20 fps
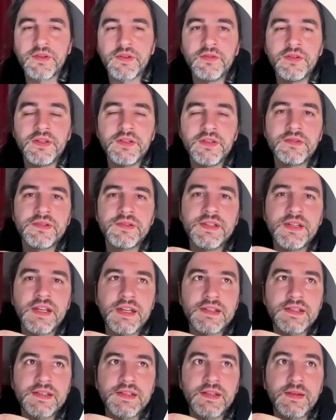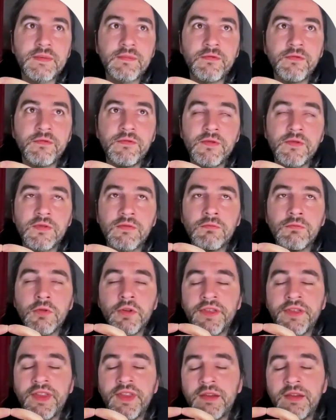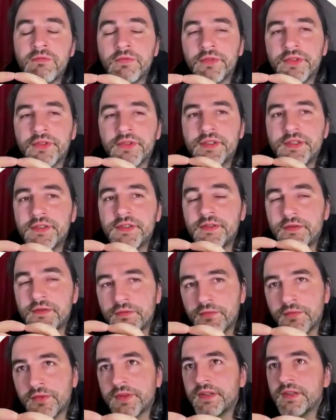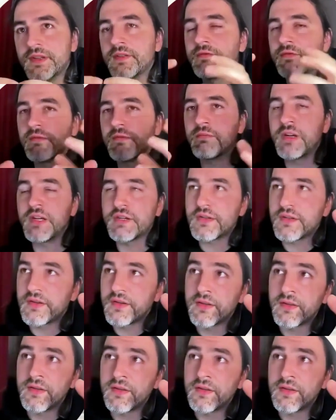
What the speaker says: You need to test them for what they would do with the information that